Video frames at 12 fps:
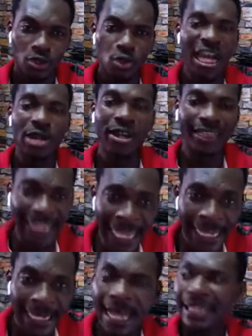You cannot
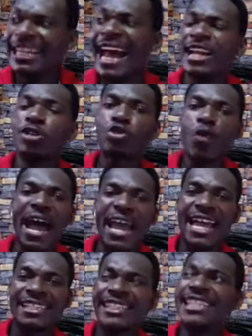think. That is why
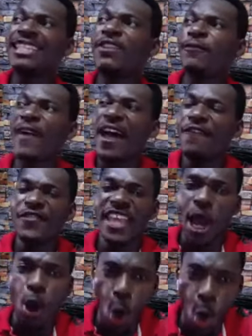a
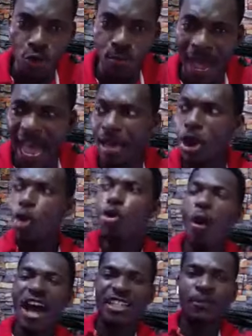65-year-old man
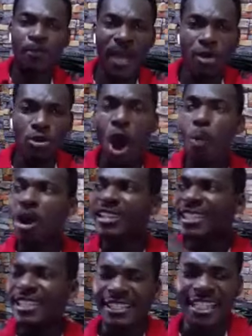who has spent
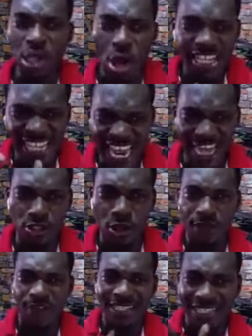almost 60 years
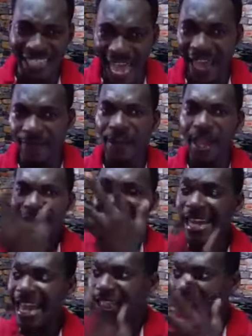of his life
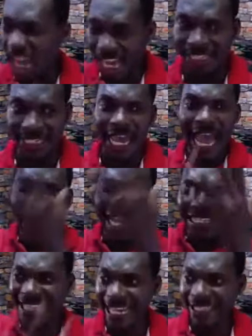in a church
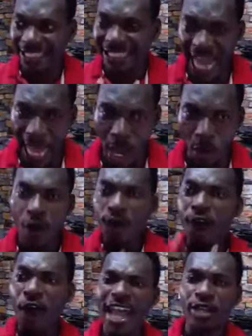has sat down
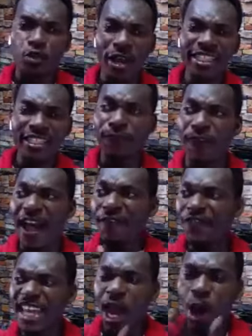for a
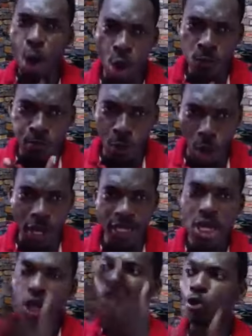25-year-old boy
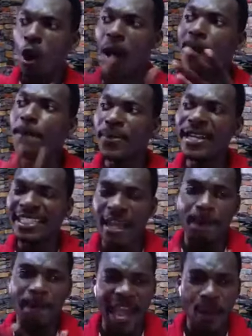to complete
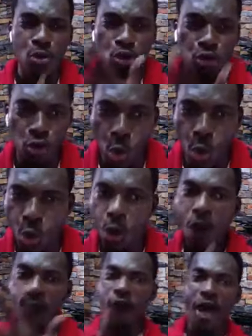a Bible
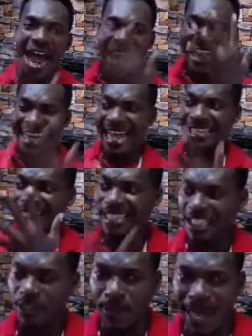school for another
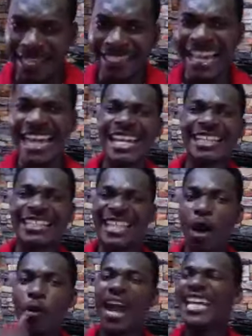6 months and is
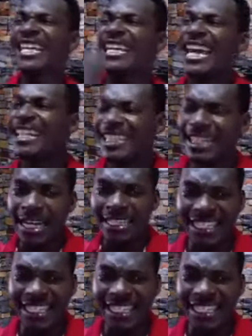now educating the